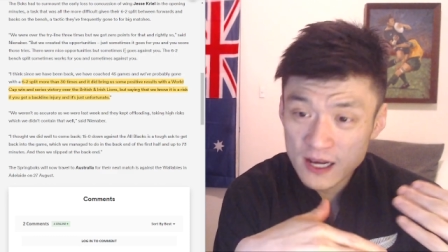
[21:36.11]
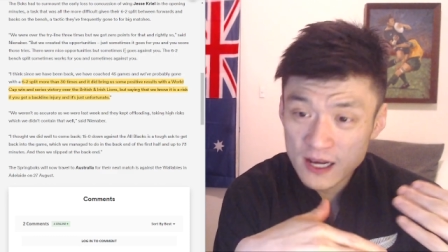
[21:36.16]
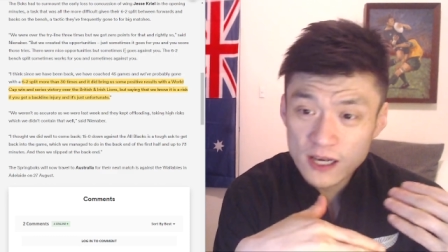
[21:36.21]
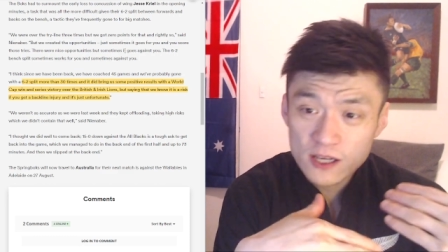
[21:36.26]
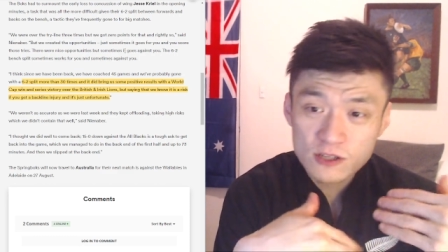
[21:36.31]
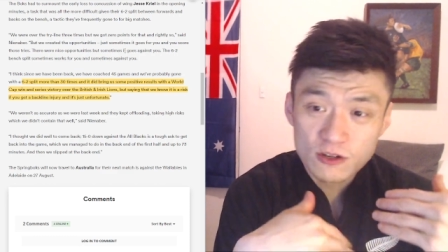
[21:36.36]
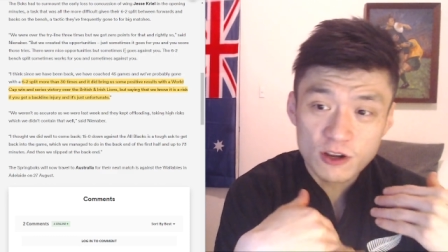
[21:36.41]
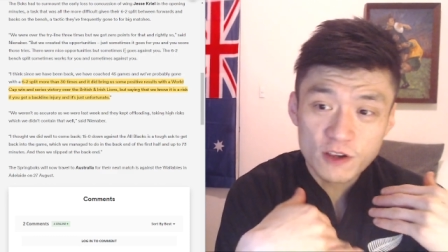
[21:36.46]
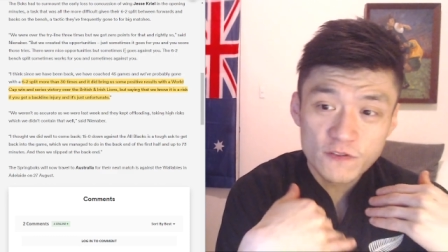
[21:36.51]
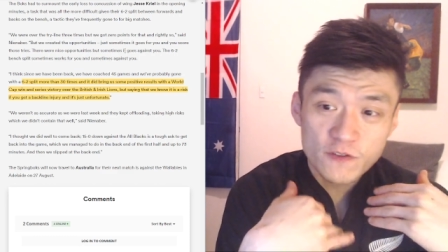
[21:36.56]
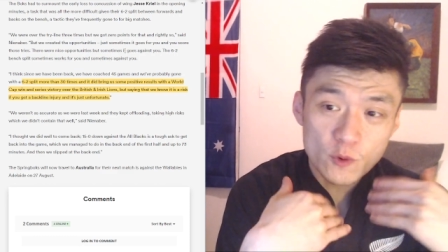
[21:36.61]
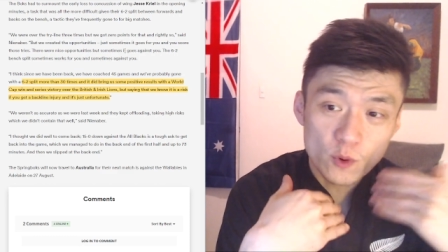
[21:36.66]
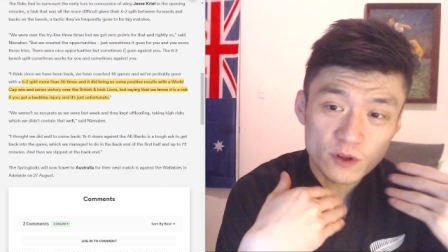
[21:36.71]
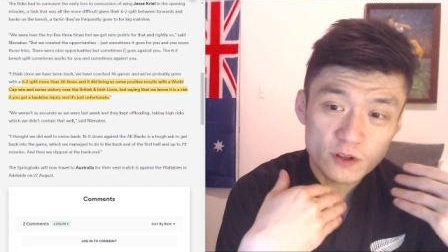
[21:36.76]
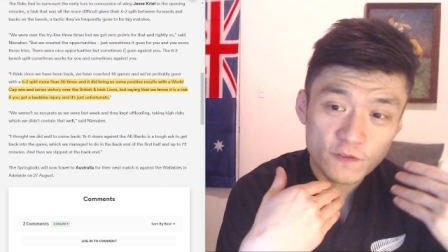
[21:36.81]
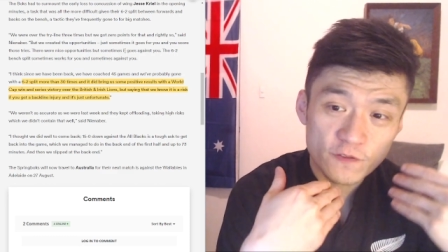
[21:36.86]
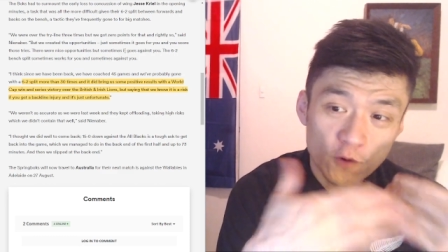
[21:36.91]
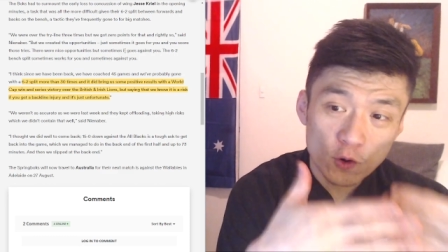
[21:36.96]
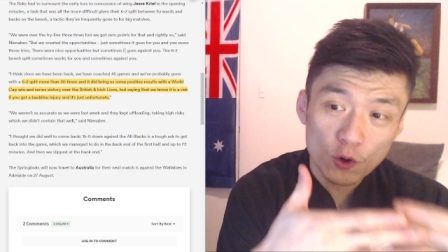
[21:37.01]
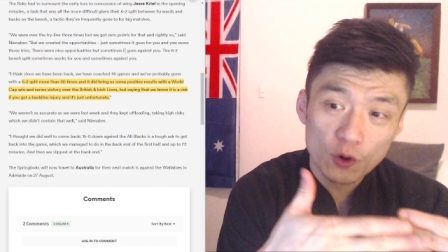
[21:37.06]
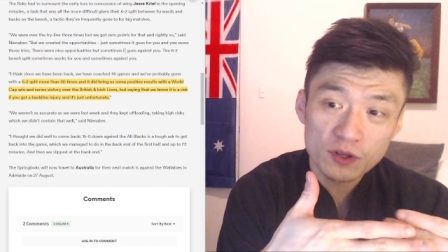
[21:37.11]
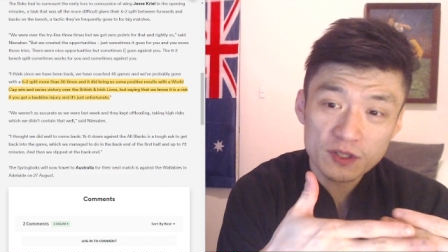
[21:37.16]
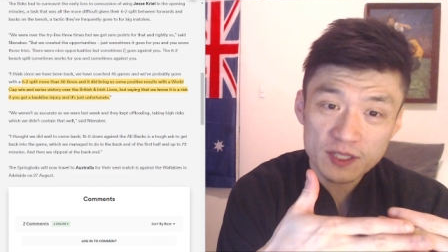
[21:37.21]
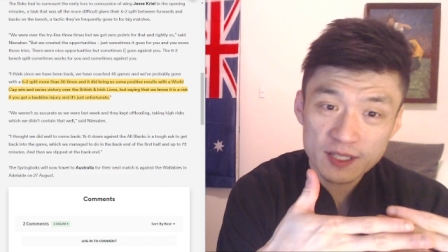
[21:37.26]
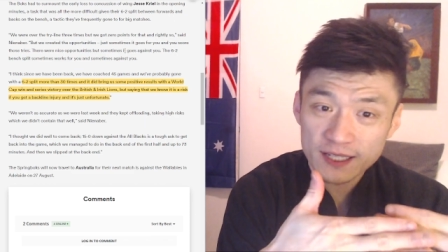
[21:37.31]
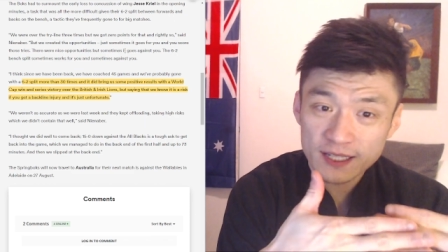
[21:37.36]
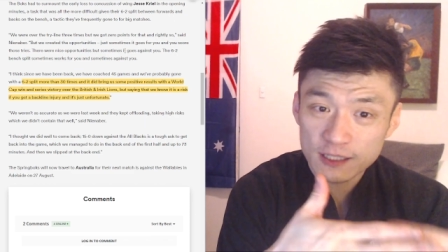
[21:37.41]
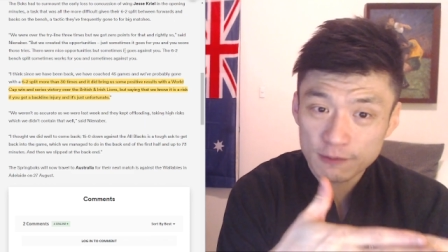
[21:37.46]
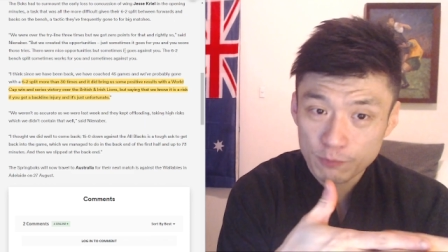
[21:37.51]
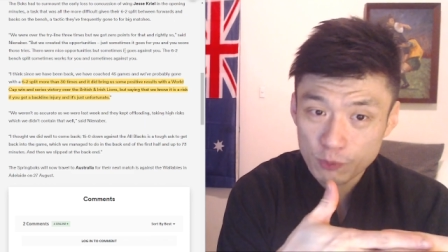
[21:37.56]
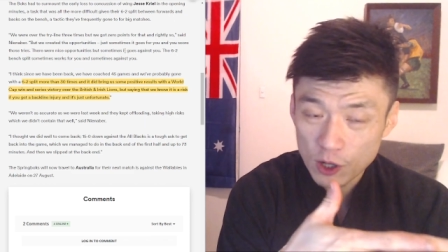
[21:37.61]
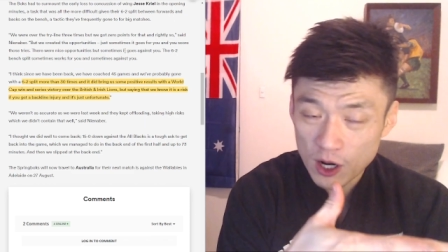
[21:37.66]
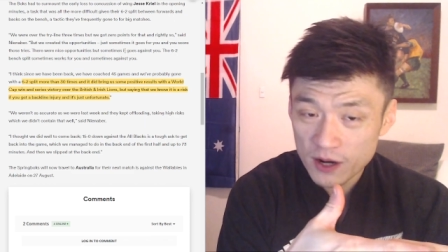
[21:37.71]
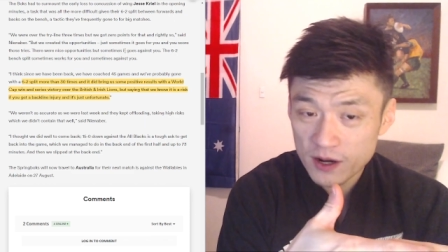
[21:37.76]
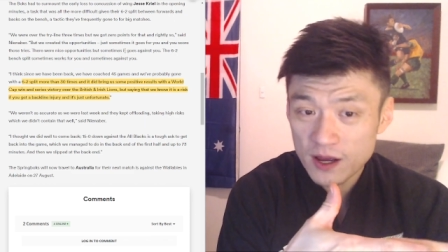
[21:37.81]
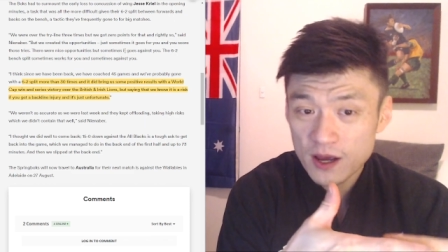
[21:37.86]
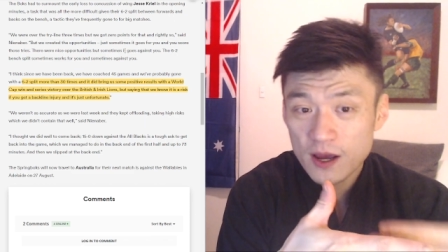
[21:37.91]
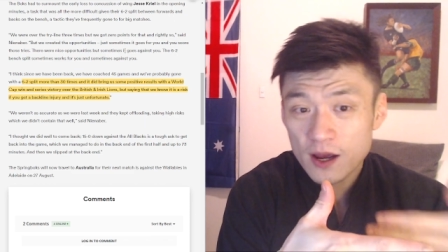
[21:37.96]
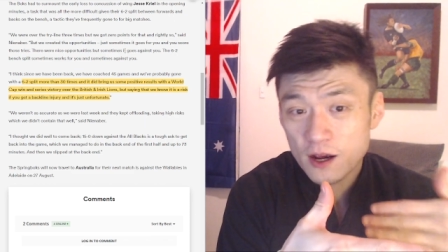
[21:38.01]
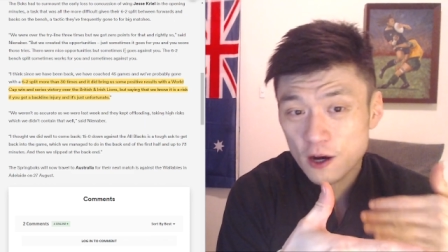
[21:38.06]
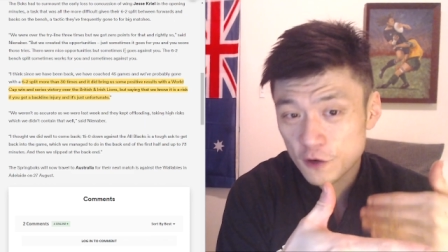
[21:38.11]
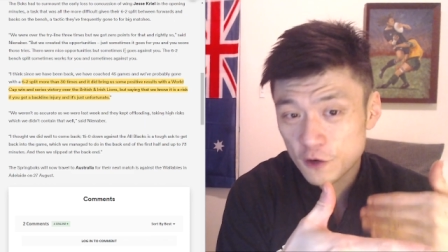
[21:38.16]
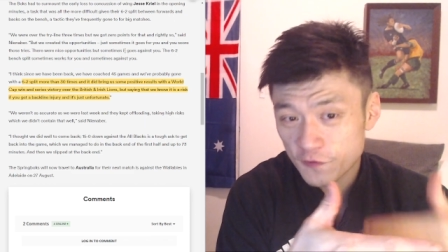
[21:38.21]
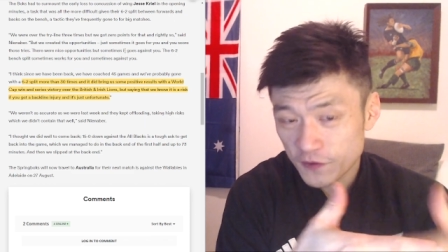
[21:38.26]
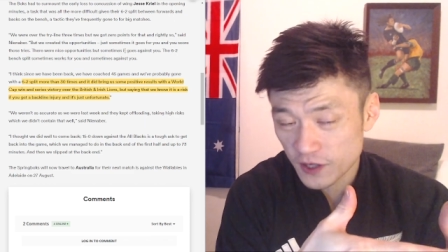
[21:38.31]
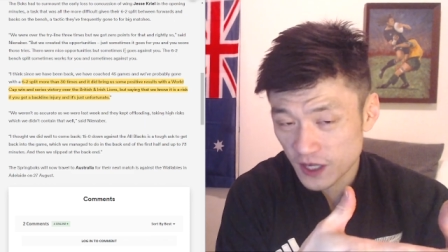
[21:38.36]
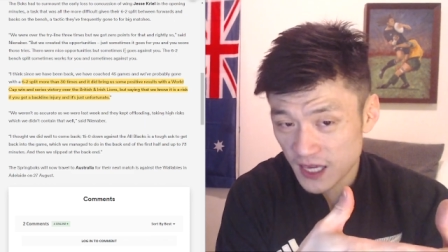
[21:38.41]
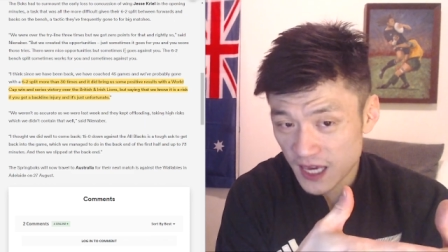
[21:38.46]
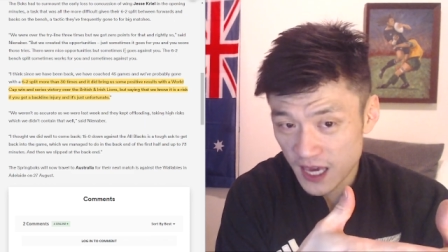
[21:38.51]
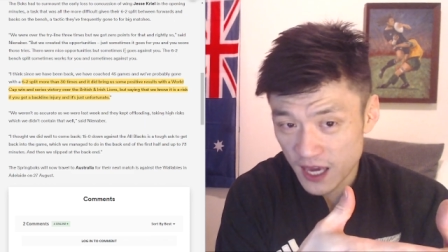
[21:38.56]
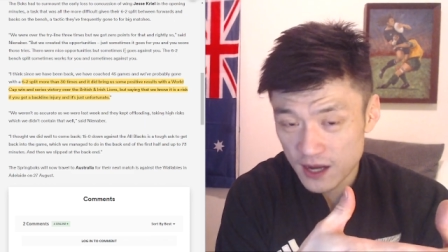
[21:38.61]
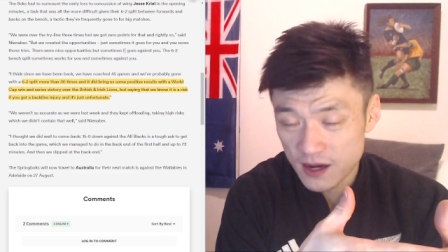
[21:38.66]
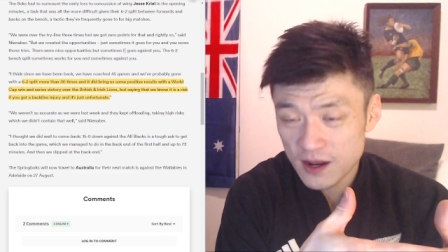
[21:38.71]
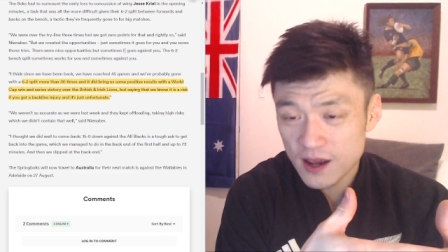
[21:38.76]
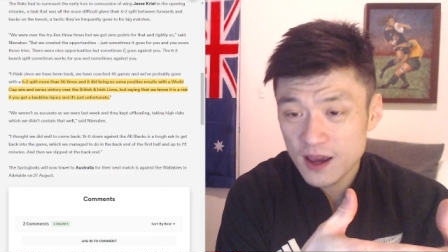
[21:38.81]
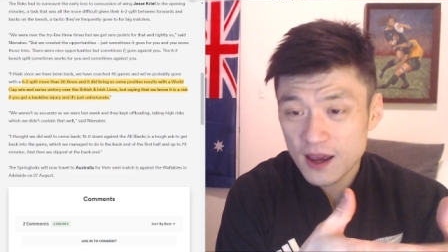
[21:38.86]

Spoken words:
So if you want the forwards to take the brunt of the hit,